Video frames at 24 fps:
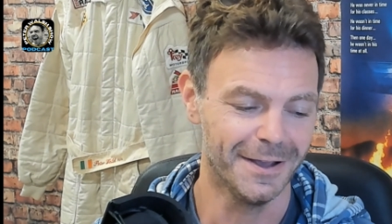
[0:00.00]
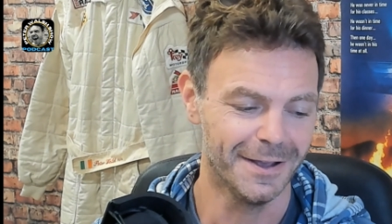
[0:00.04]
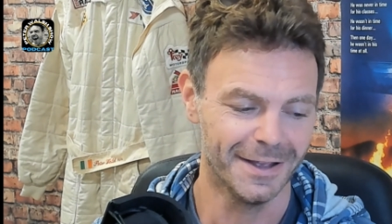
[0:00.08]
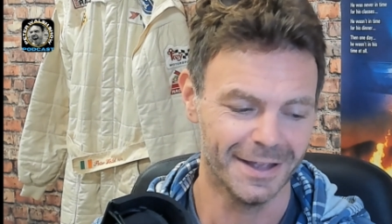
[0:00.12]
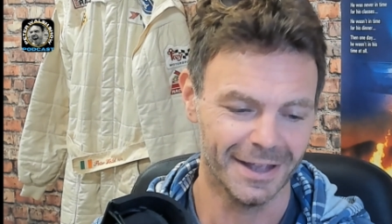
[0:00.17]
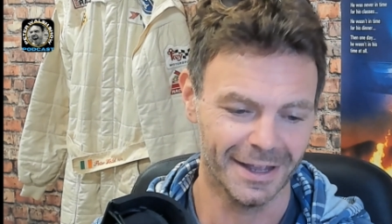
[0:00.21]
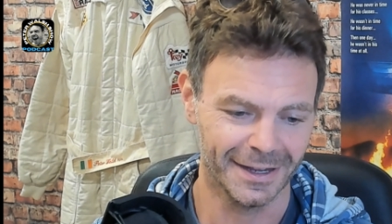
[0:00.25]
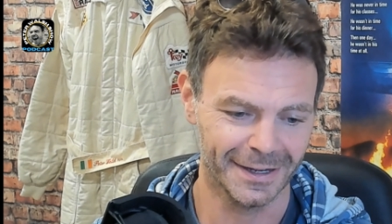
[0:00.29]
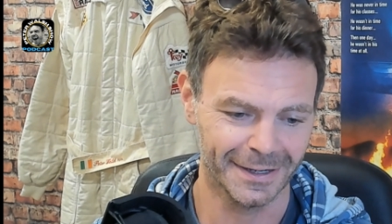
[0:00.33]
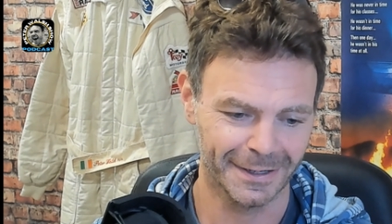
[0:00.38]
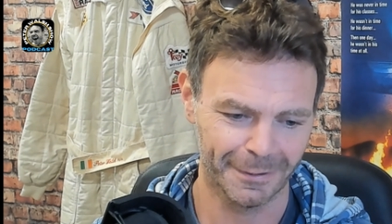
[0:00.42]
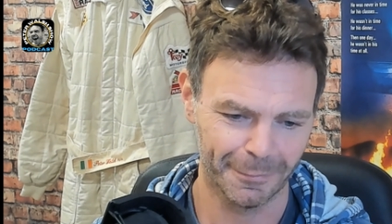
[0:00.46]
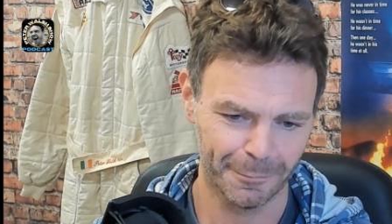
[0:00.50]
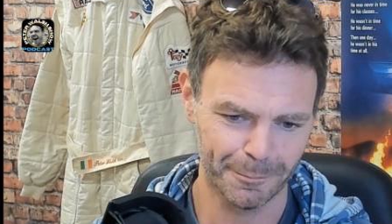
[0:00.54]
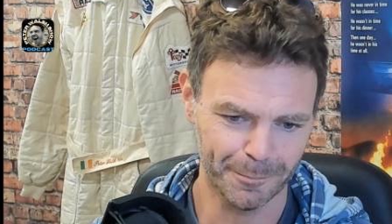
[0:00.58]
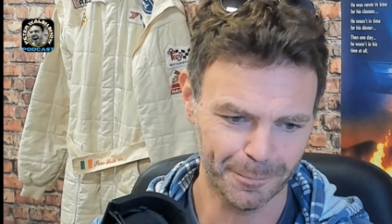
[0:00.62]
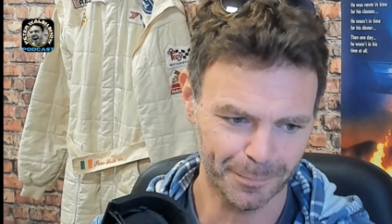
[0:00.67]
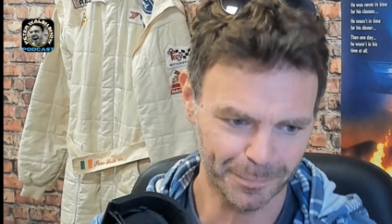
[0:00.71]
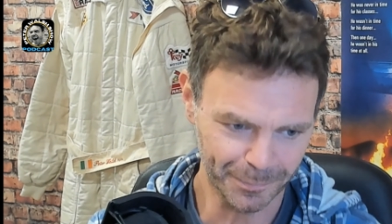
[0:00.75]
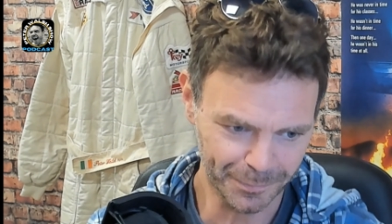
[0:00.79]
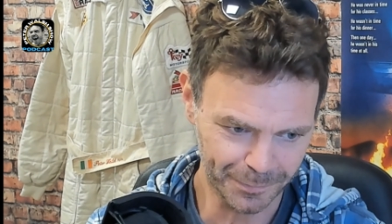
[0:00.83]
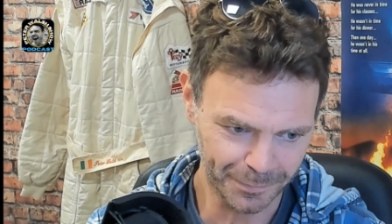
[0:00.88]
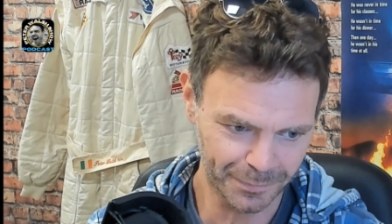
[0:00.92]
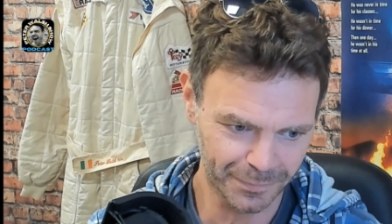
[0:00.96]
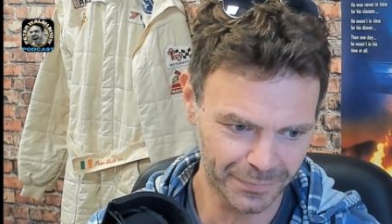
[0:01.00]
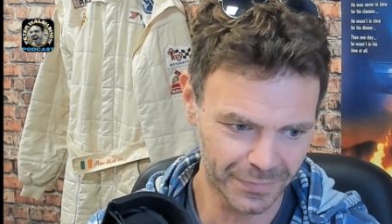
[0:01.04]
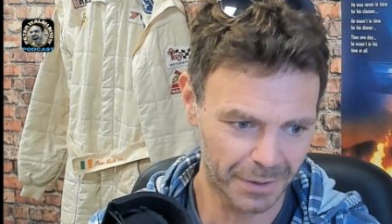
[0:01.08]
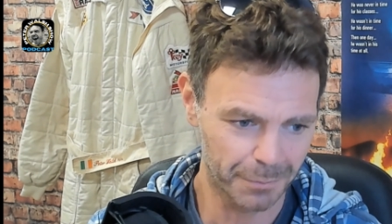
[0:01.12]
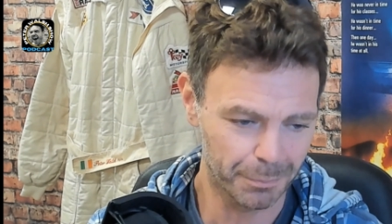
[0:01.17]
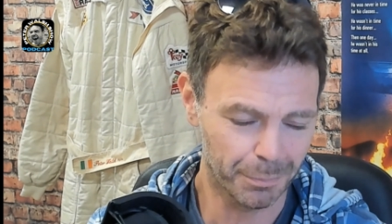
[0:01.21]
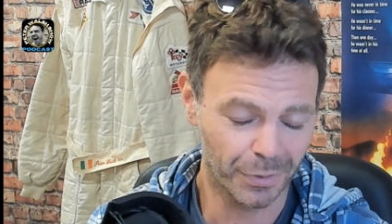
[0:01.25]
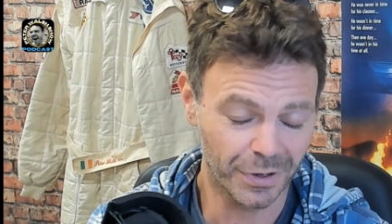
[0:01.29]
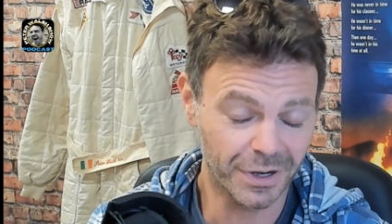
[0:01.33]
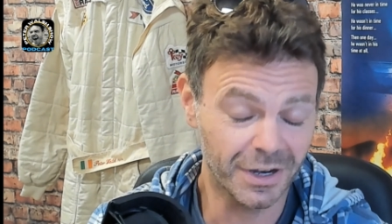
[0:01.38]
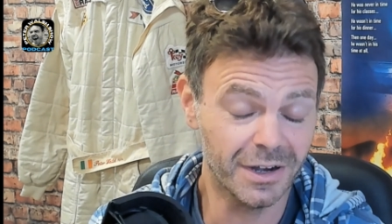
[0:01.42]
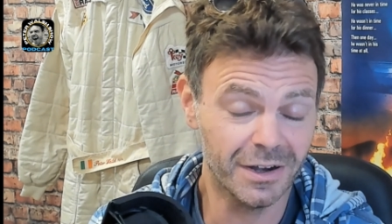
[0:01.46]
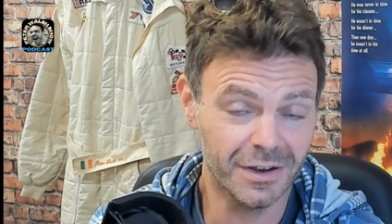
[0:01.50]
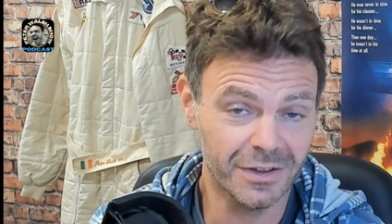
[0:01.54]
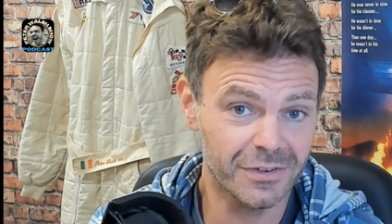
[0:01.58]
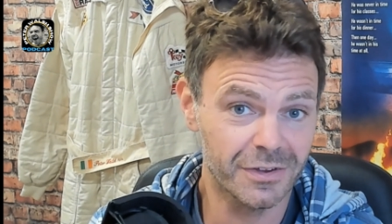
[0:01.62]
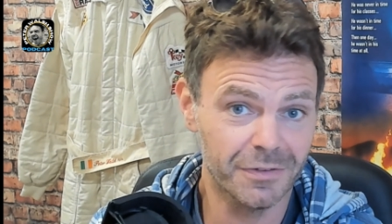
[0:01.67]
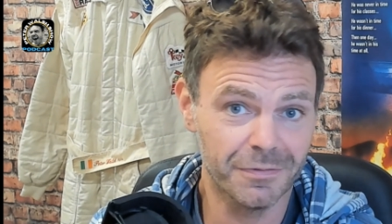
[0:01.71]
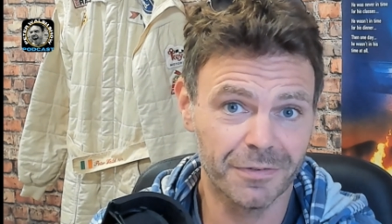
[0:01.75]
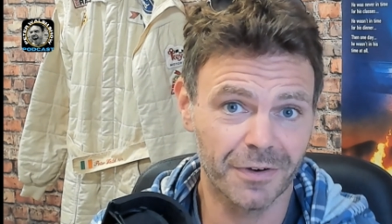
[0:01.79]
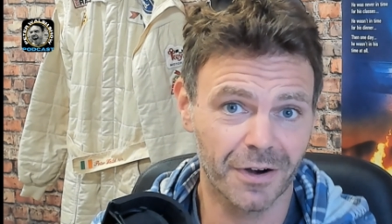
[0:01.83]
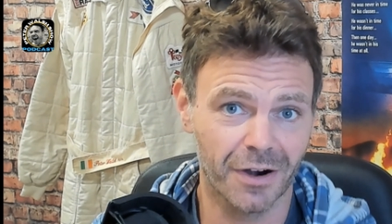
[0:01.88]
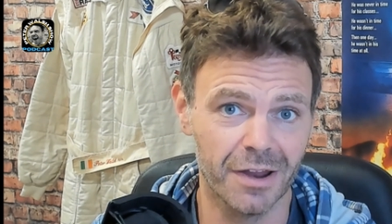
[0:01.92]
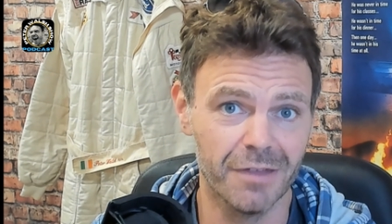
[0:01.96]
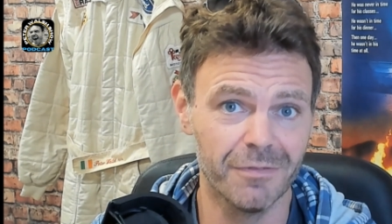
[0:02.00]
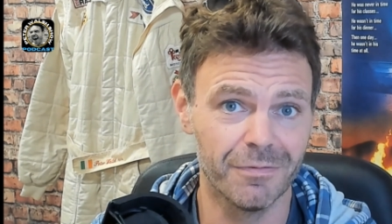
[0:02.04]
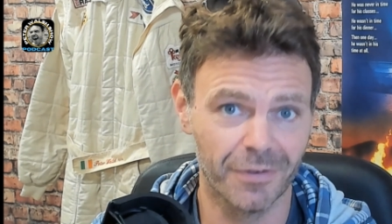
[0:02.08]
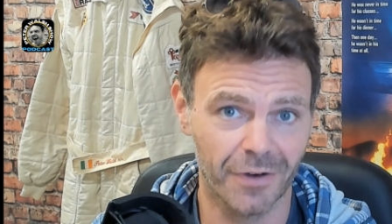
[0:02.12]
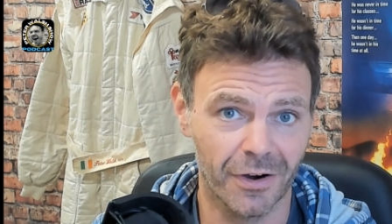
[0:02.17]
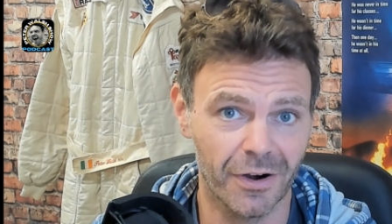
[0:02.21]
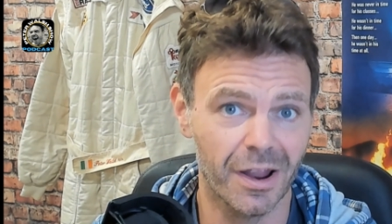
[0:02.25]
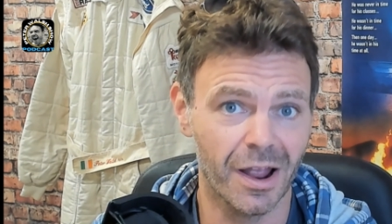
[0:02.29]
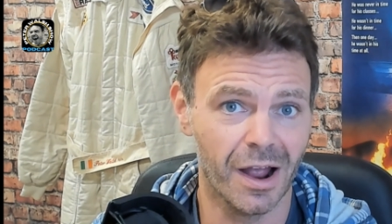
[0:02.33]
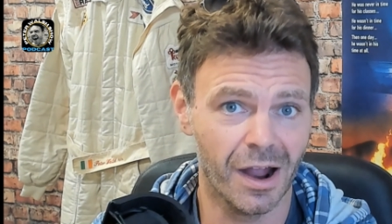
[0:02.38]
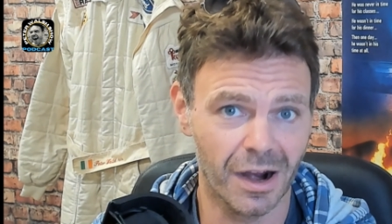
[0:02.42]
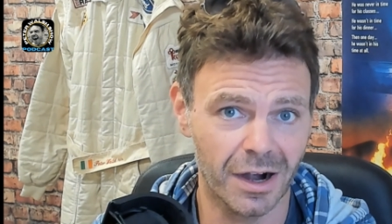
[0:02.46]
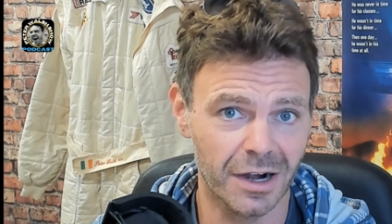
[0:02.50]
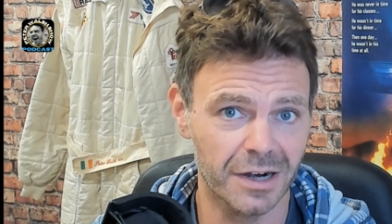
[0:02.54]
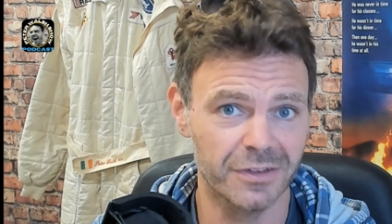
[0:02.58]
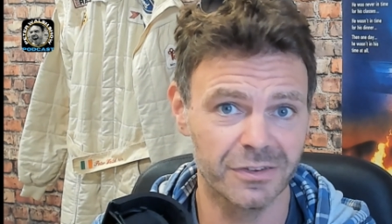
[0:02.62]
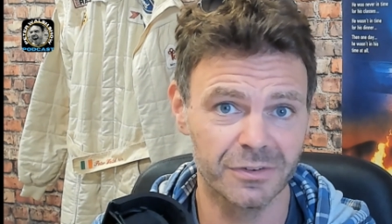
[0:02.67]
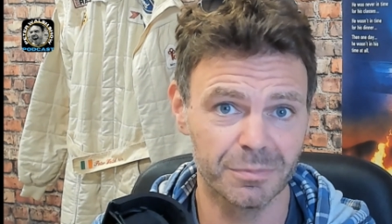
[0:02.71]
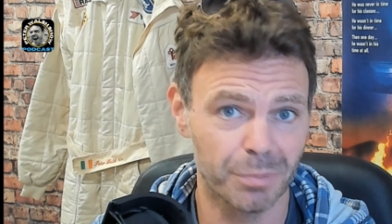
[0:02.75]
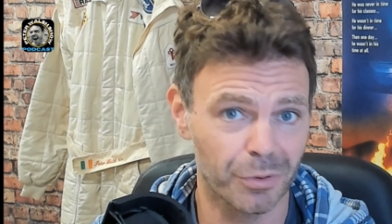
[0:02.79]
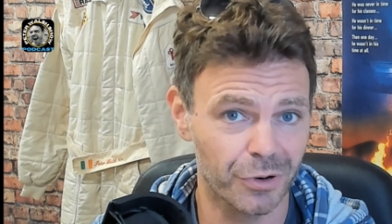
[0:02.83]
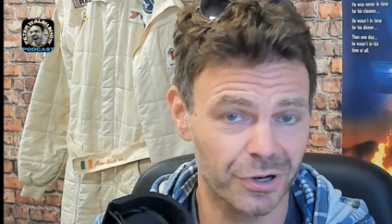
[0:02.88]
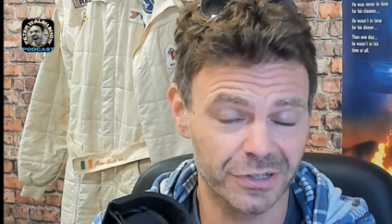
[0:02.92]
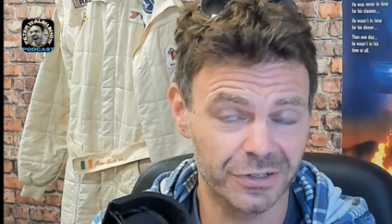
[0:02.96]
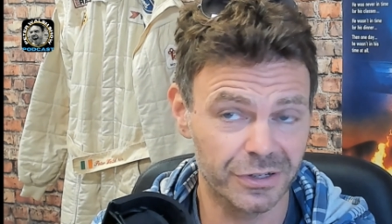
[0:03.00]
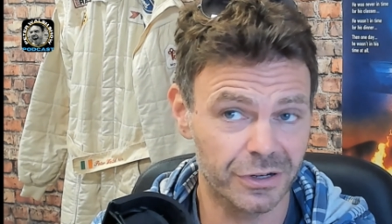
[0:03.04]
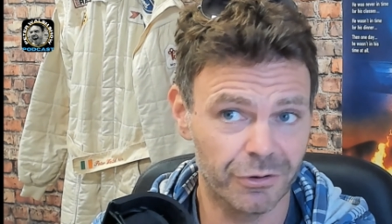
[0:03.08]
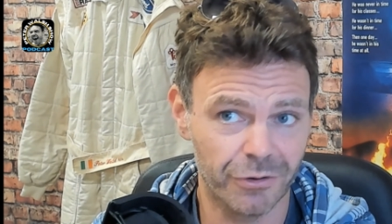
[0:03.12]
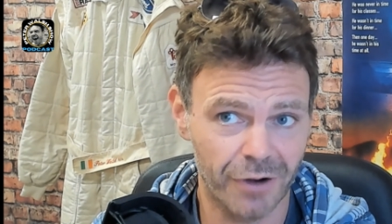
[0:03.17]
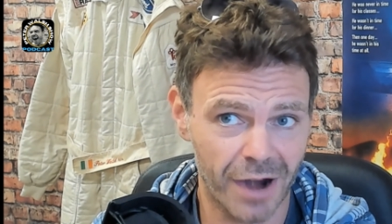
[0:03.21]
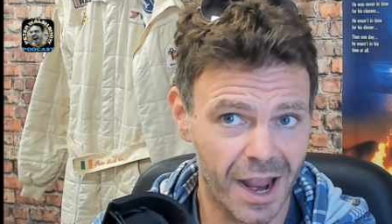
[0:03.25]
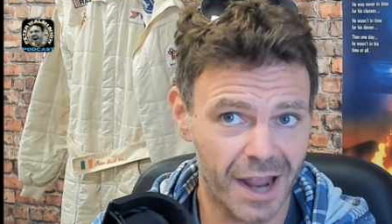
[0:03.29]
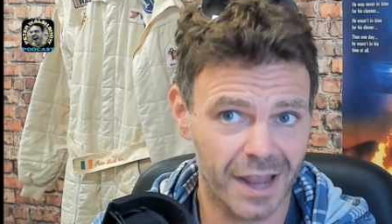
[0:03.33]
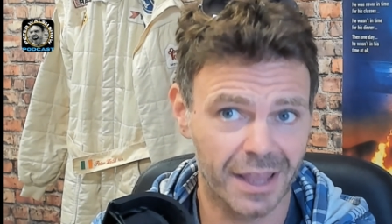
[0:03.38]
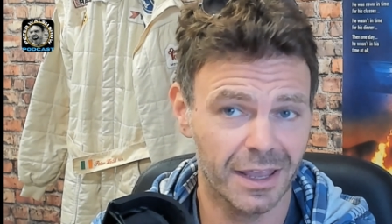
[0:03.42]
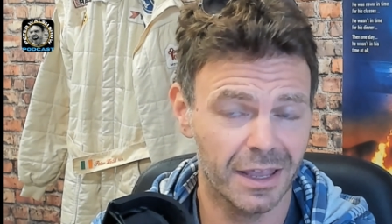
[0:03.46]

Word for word: Um, but it is a very, very hard sport to crack.